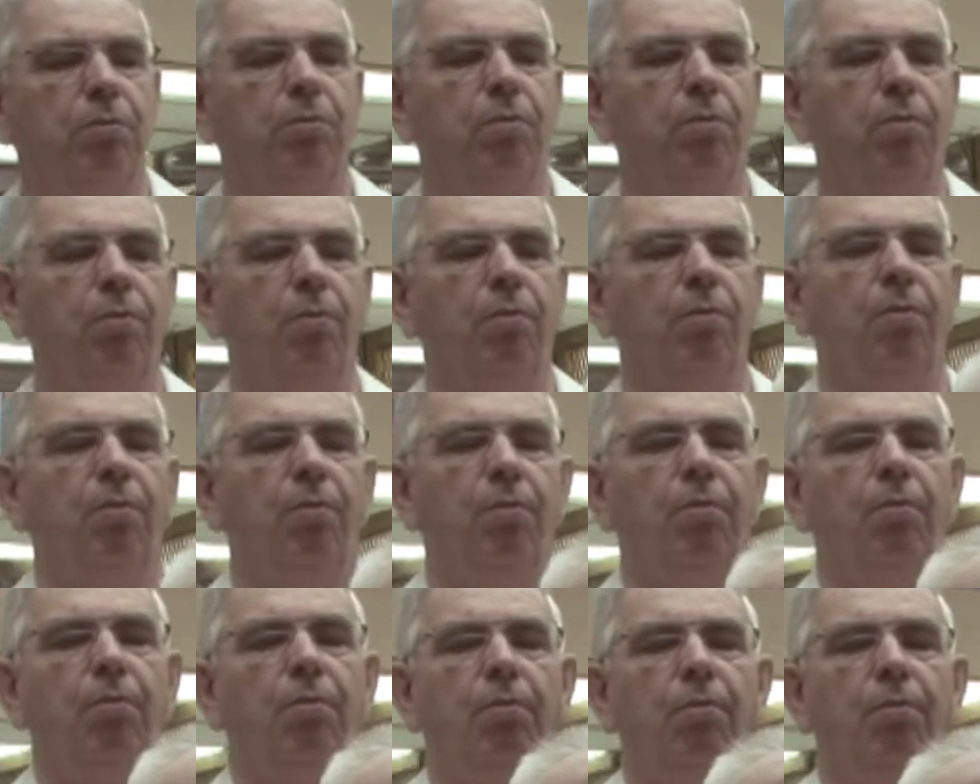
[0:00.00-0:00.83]

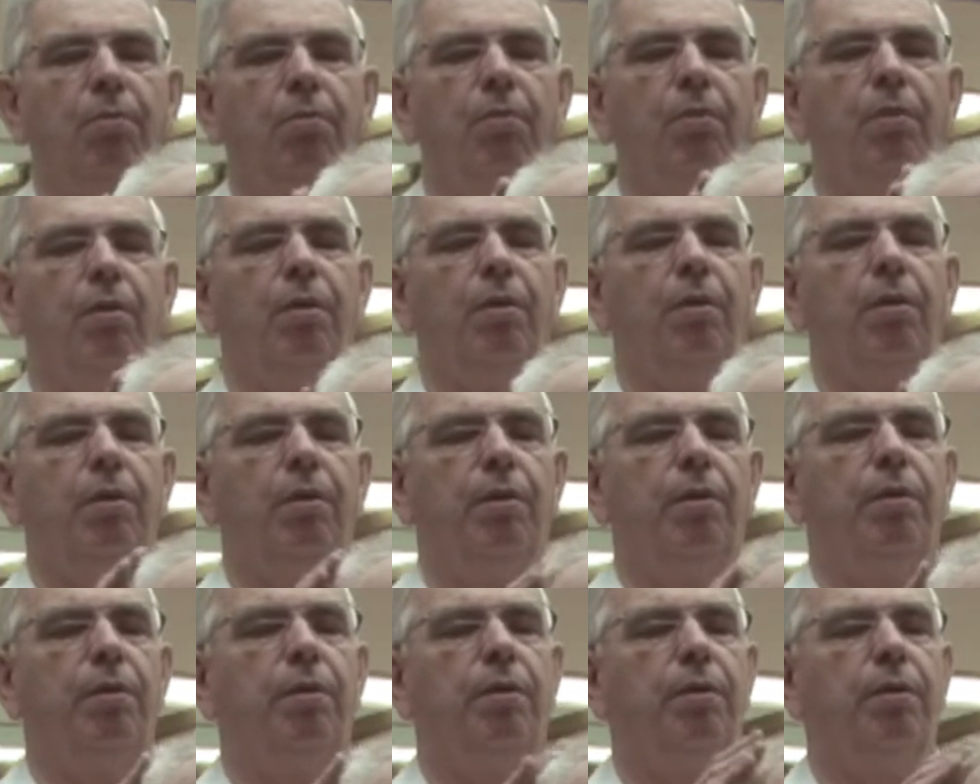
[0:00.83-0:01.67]

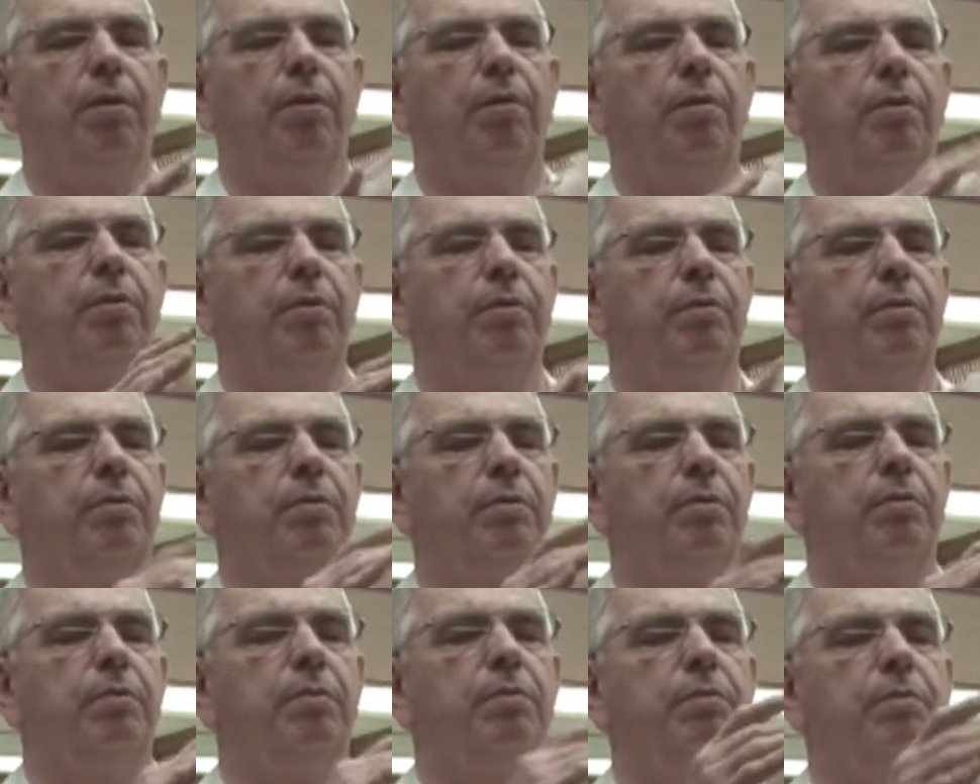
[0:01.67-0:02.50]

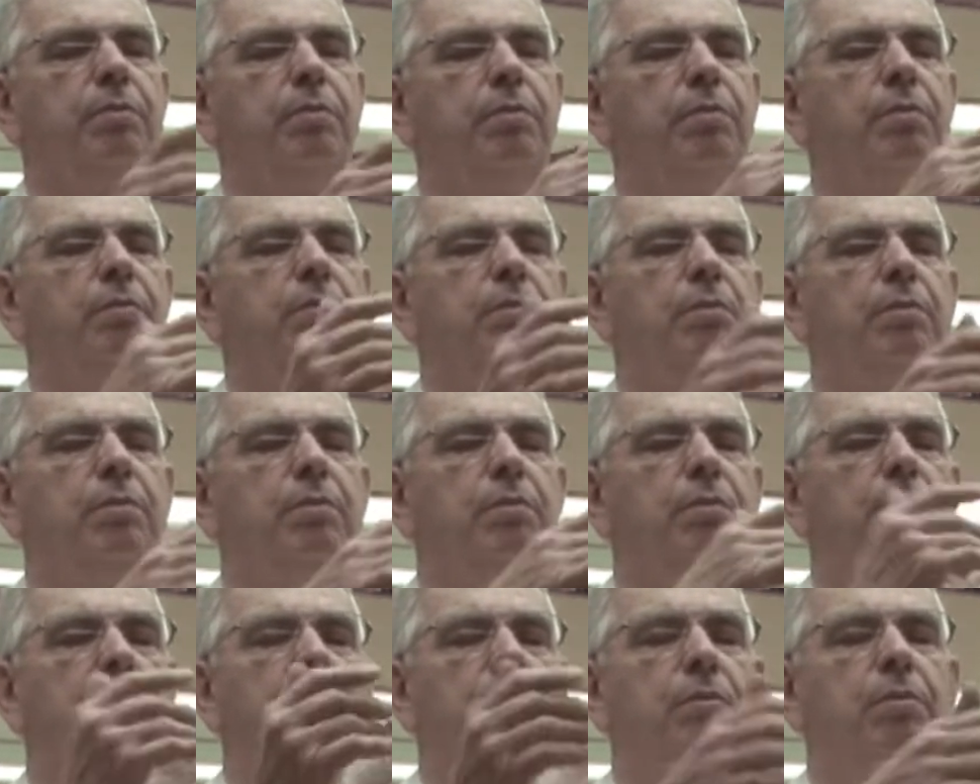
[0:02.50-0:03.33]

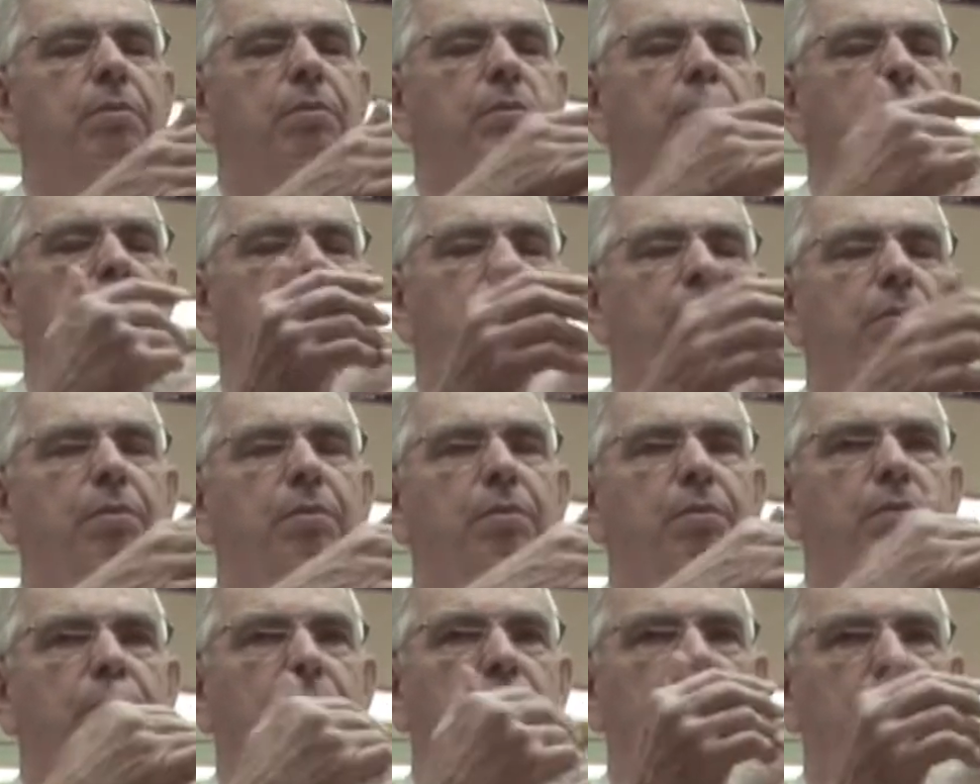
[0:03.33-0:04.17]

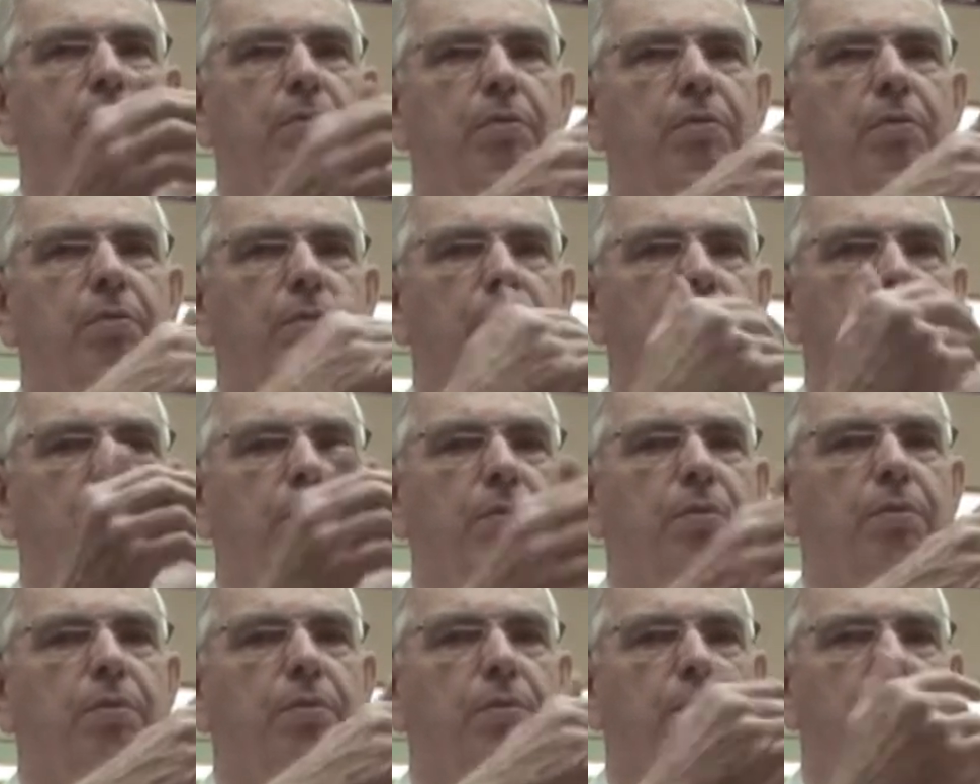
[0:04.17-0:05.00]

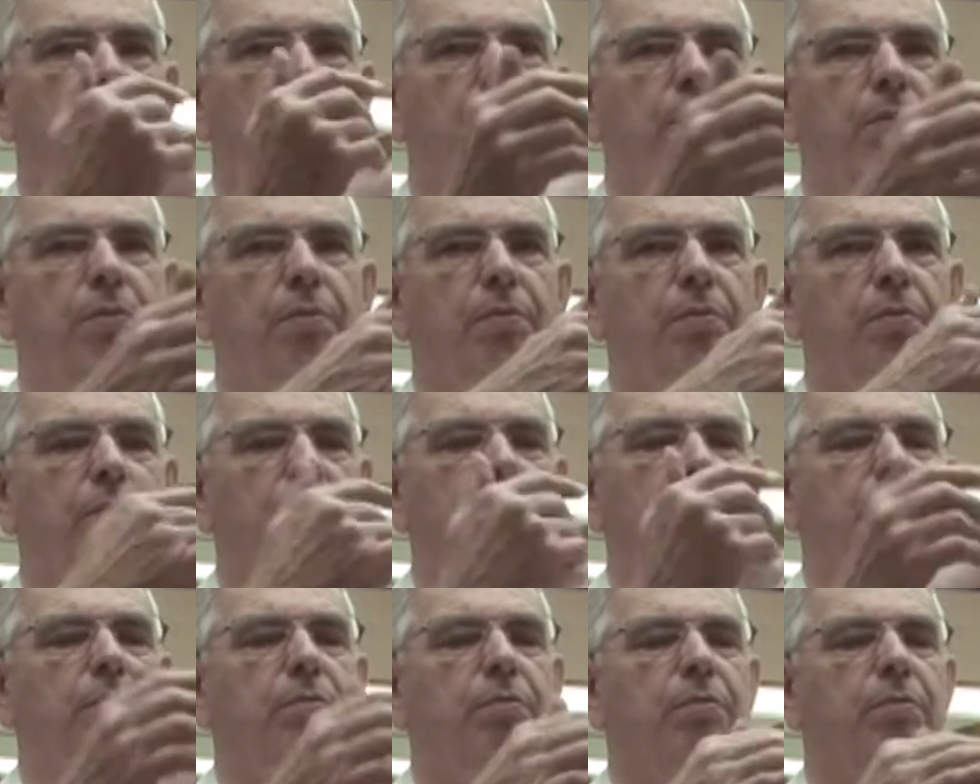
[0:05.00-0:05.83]

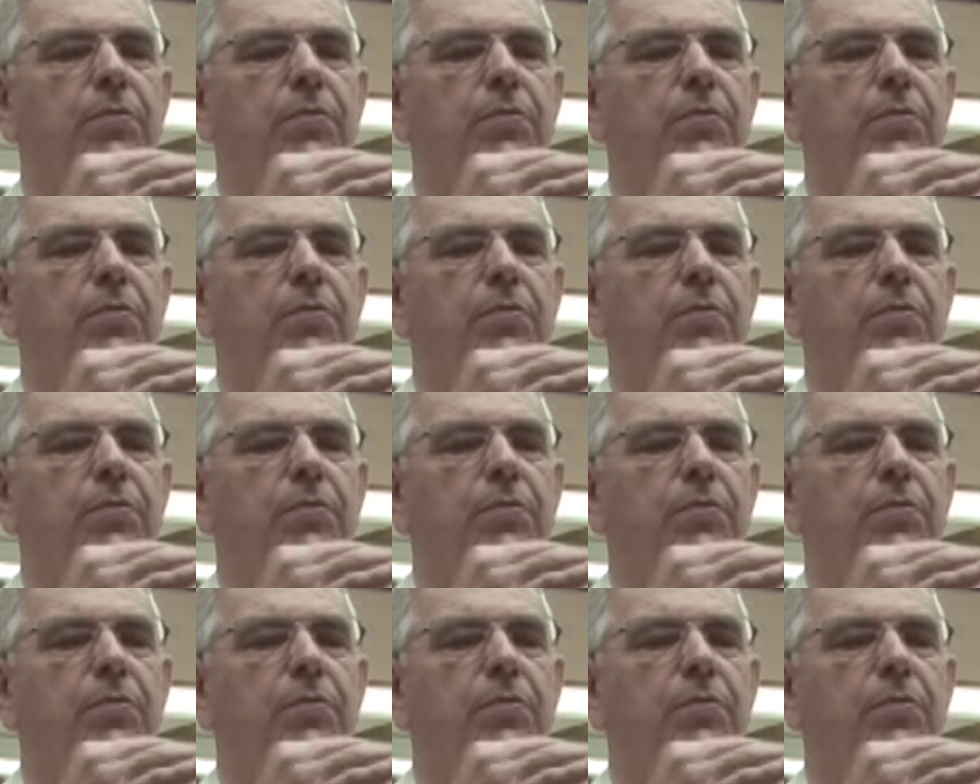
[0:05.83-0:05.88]
This person isn't speaking.